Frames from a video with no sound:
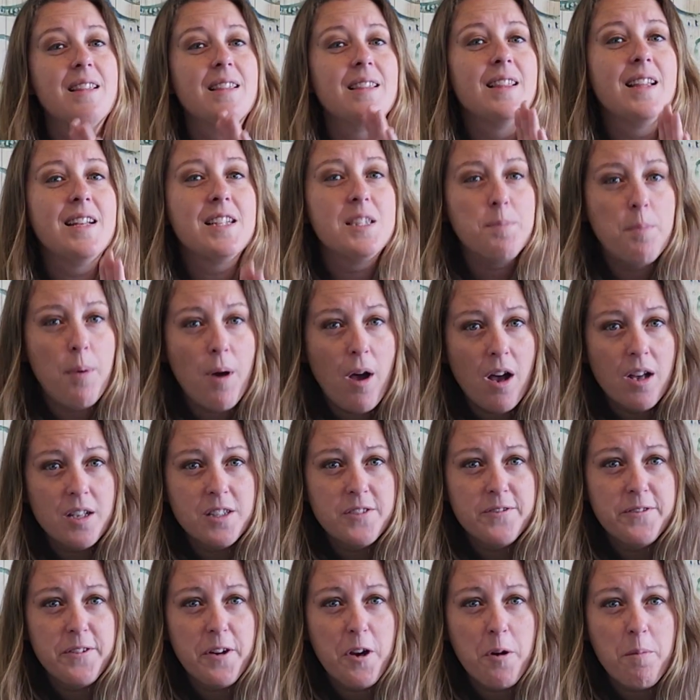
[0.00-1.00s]
Let's
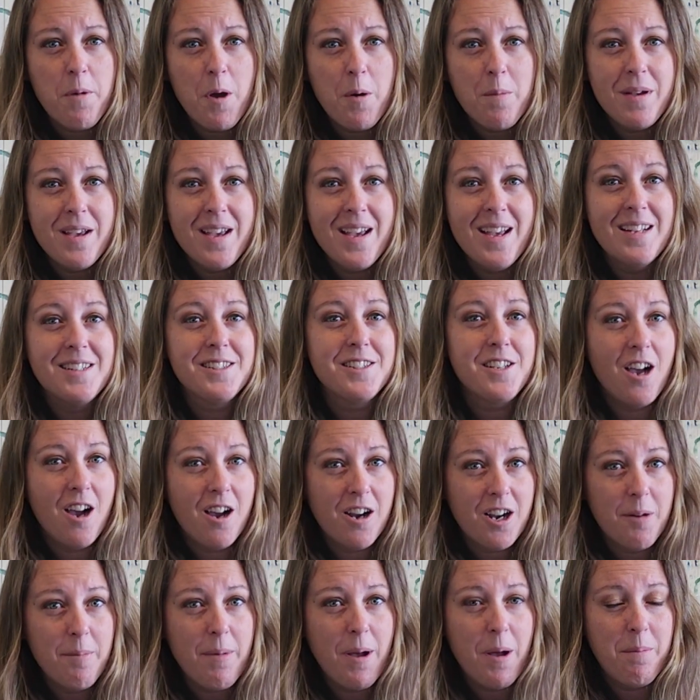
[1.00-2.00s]
pause for a moment and
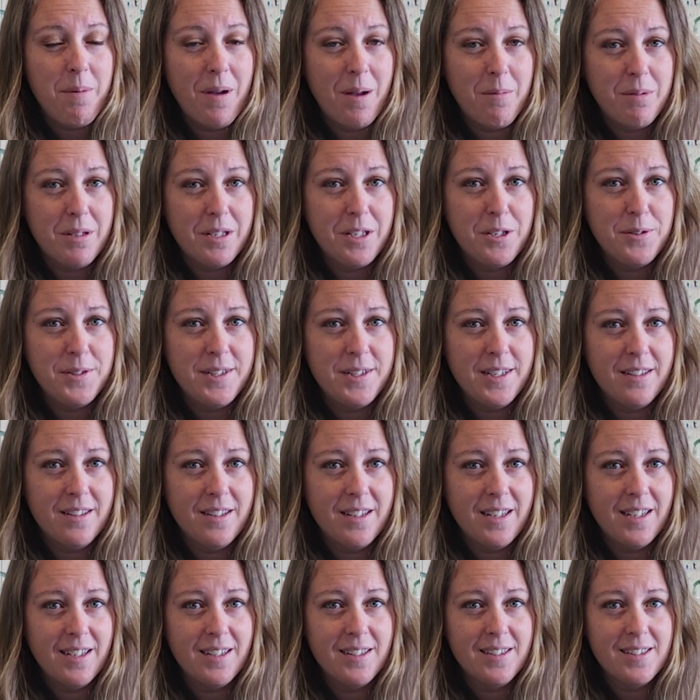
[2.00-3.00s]
talk about public
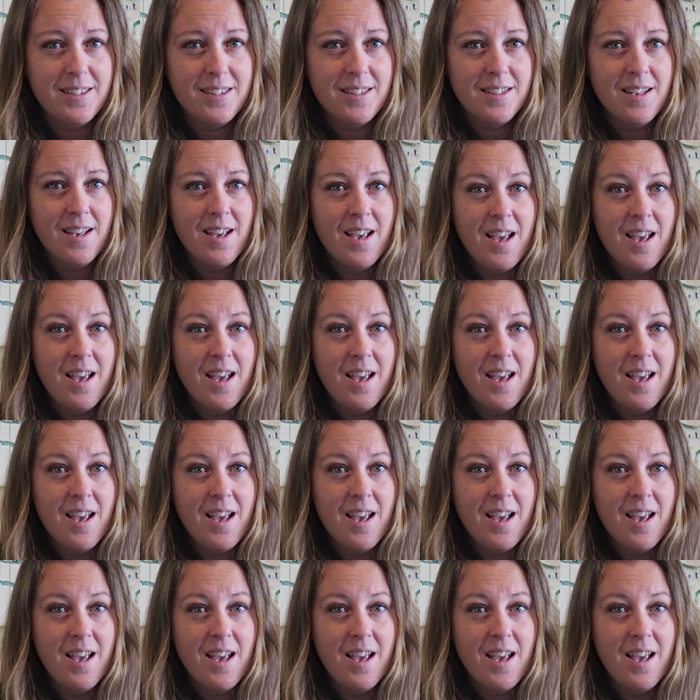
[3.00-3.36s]
utilities.